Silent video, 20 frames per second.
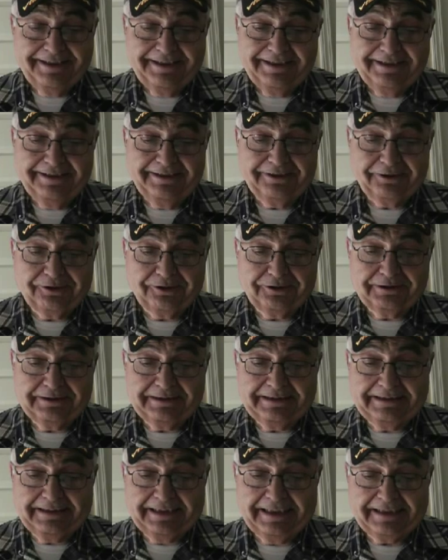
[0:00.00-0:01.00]
in
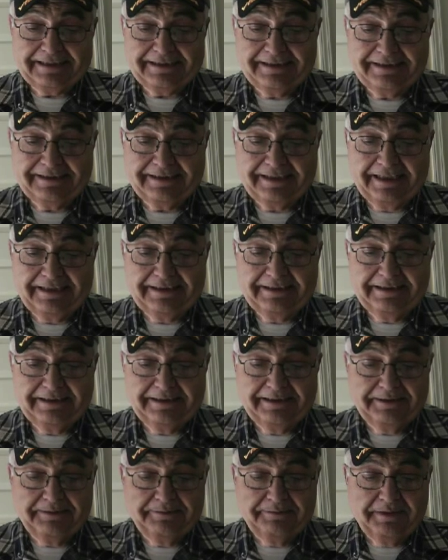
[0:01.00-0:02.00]
early Texas ended
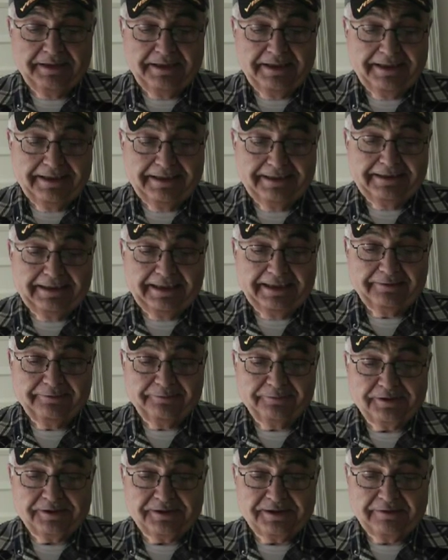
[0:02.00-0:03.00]
in death
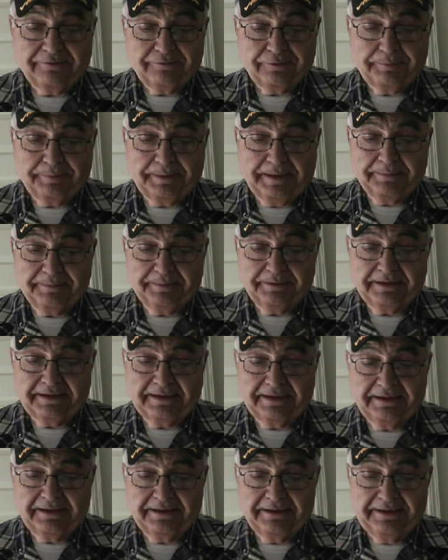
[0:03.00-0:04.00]
for several people
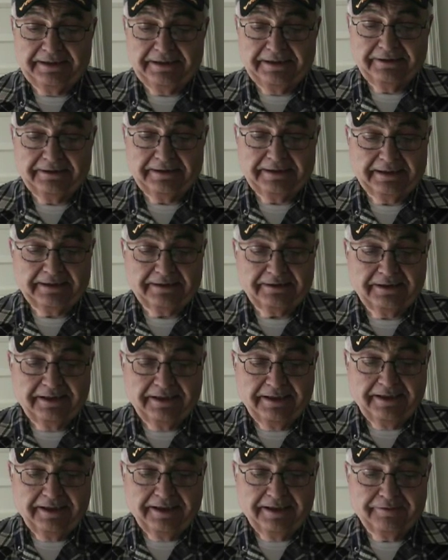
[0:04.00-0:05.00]
and a near death
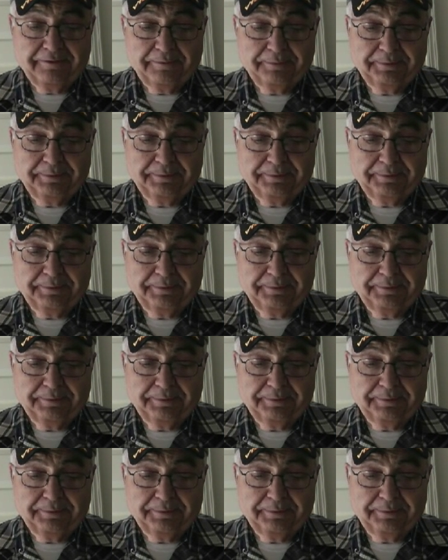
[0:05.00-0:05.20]
of a